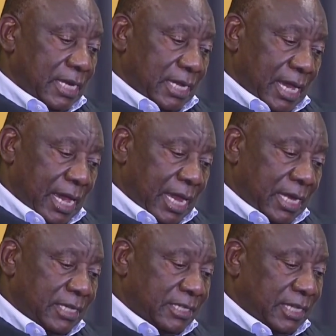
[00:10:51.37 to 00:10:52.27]
As the
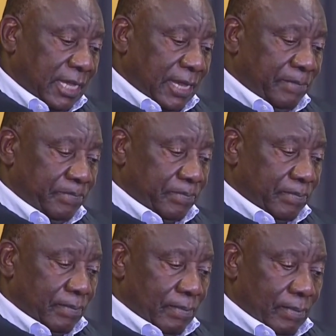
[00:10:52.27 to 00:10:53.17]

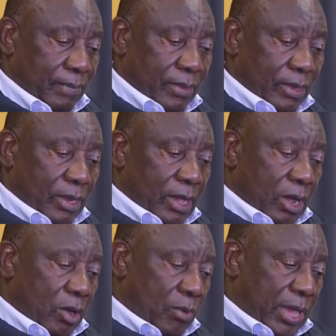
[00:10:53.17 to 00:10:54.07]
NEC,
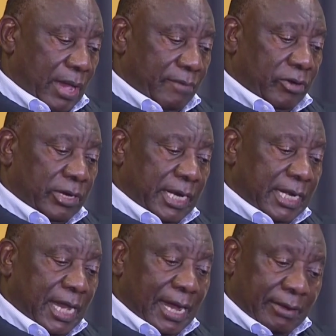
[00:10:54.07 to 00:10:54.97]
we
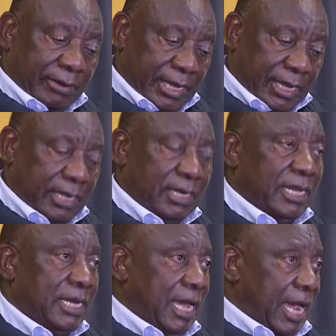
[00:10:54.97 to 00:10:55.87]
have already
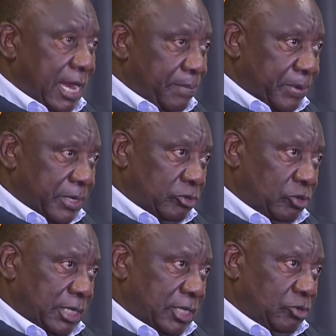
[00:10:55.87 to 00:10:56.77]
agreed in
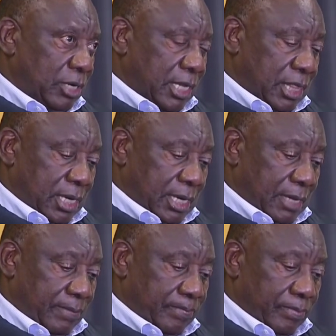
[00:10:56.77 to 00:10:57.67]
April
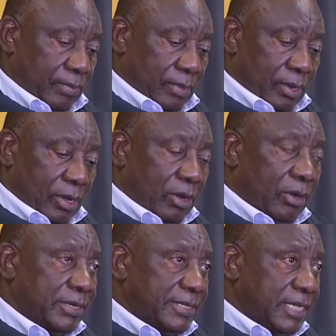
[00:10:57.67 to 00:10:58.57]
2023
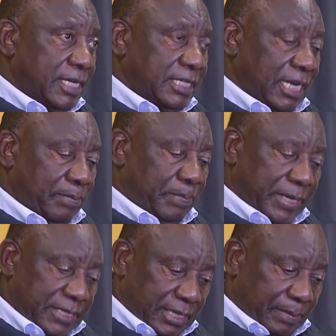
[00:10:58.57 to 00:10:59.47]
on
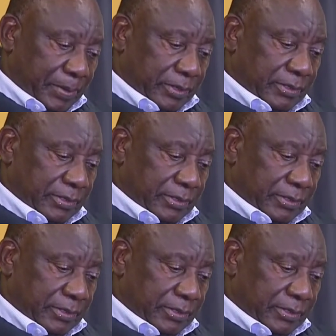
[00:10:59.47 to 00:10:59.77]
certain